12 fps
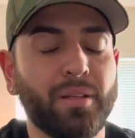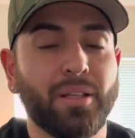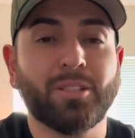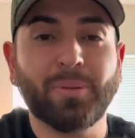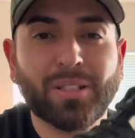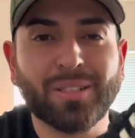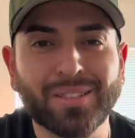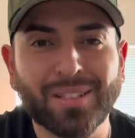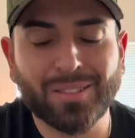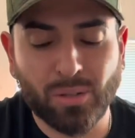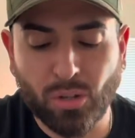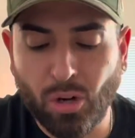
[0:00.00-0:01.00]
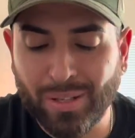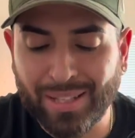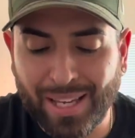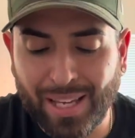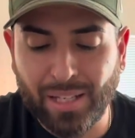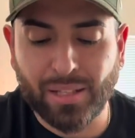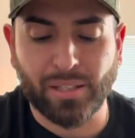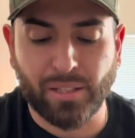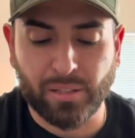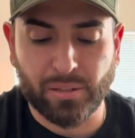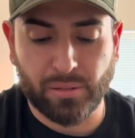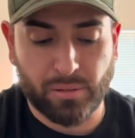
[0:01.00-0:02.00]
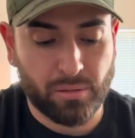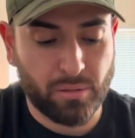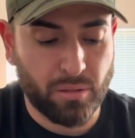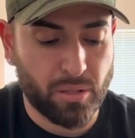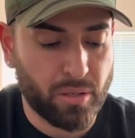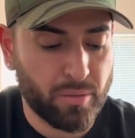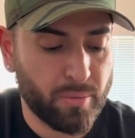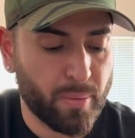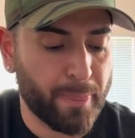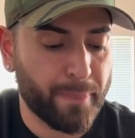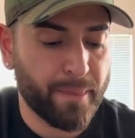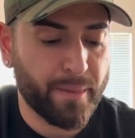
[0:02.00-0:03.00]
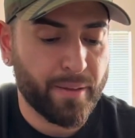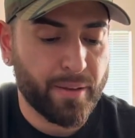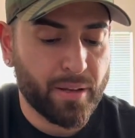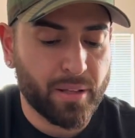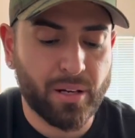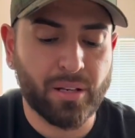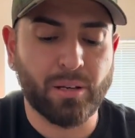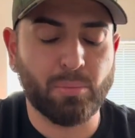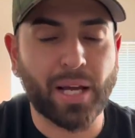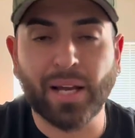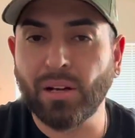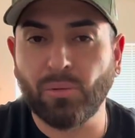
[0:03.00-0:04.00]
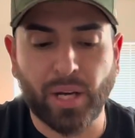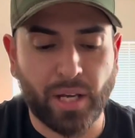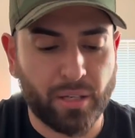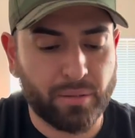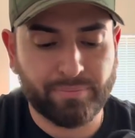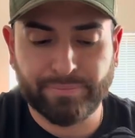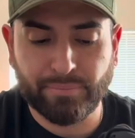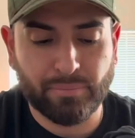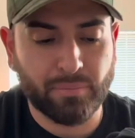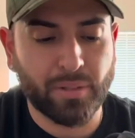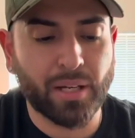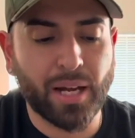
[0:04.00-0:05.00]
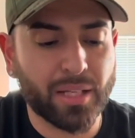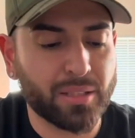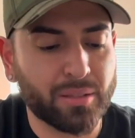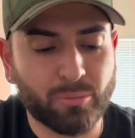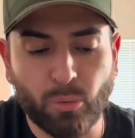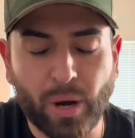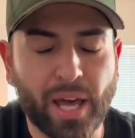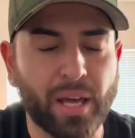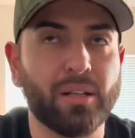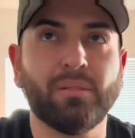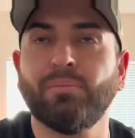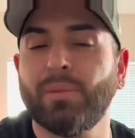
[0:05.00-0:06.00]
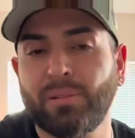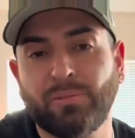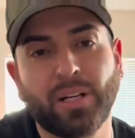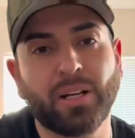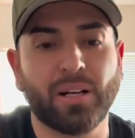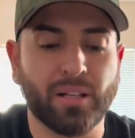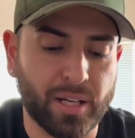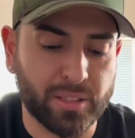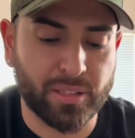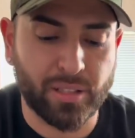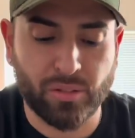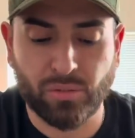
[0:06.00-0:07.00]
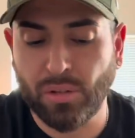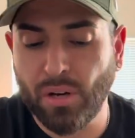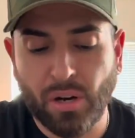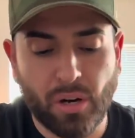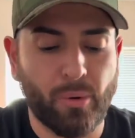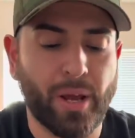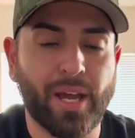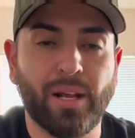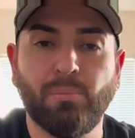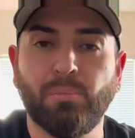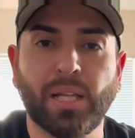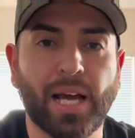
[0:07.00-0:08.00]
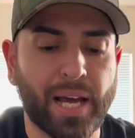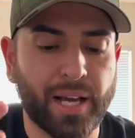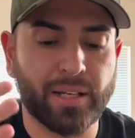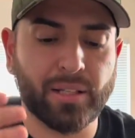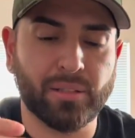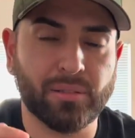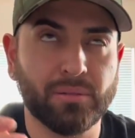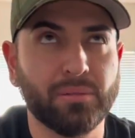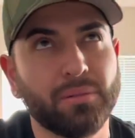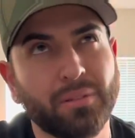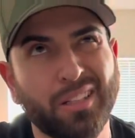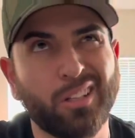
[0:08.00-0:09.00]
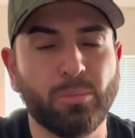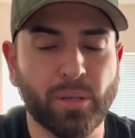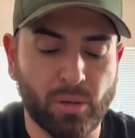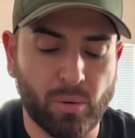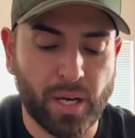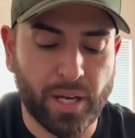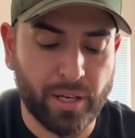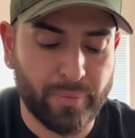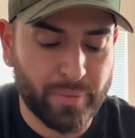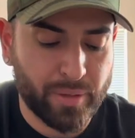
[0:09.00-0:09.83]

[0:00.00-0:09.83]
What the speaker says: especially since they'll go with anything, you know? Literally black and white, and it has red. My freaking closet is red, black, little bit of white.